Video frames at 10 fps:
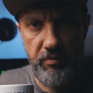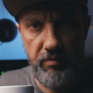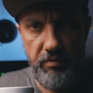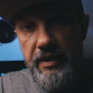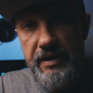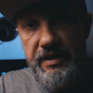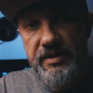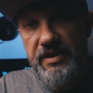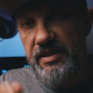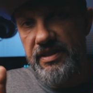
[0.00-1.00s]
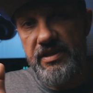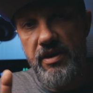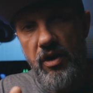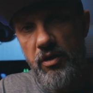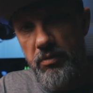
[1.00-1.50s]
Frankly, this is
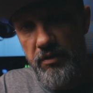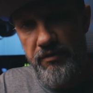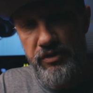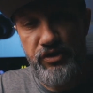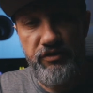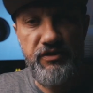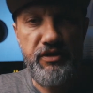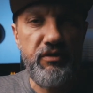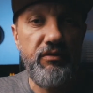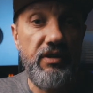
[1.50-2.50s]
a horrible question without